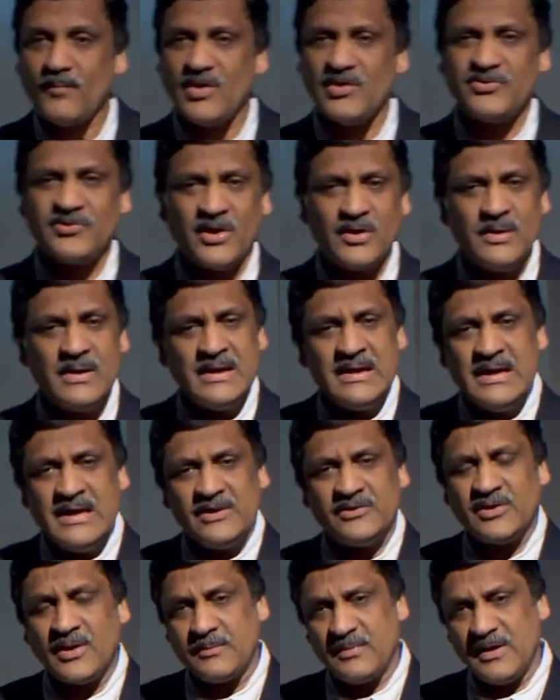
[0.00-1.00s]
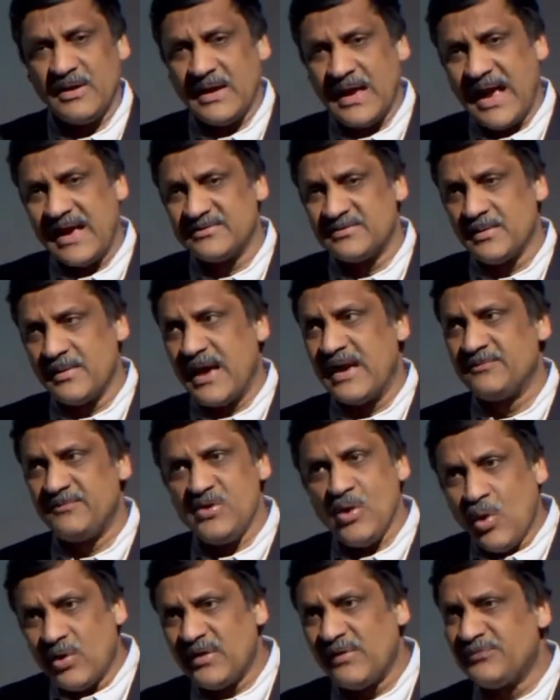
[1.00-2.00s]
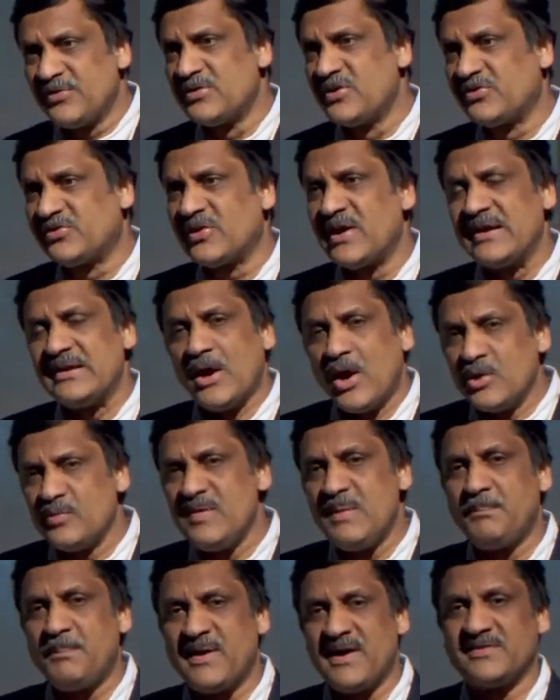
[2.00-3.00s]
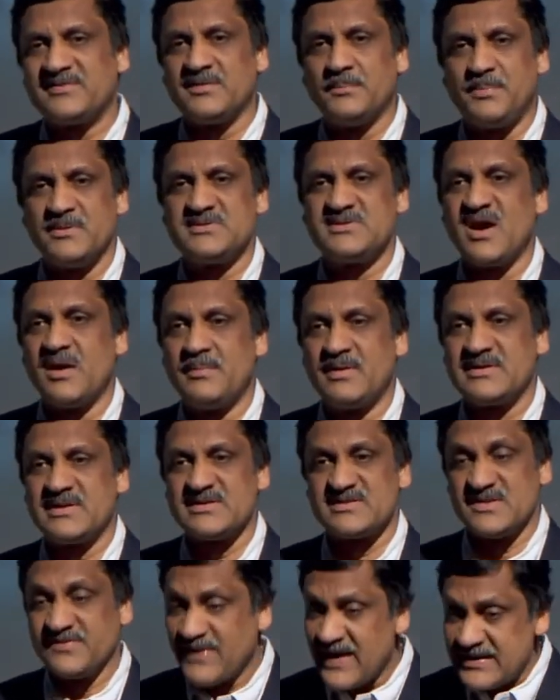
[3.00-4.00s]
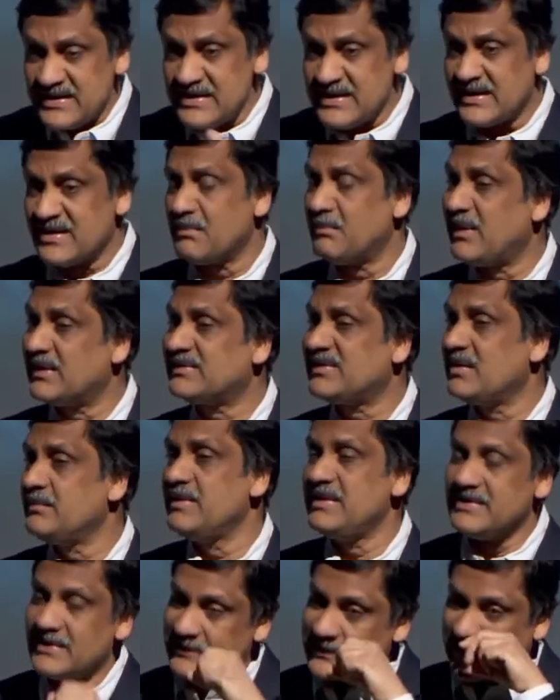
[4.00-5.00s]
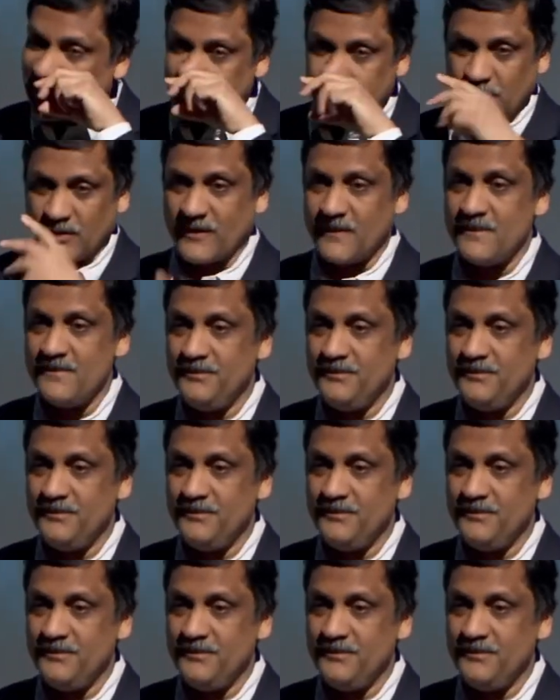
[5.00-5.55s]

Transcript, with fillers: So as we all have to decide, how do we pass the pajama test? If I can get a multimedia textbook,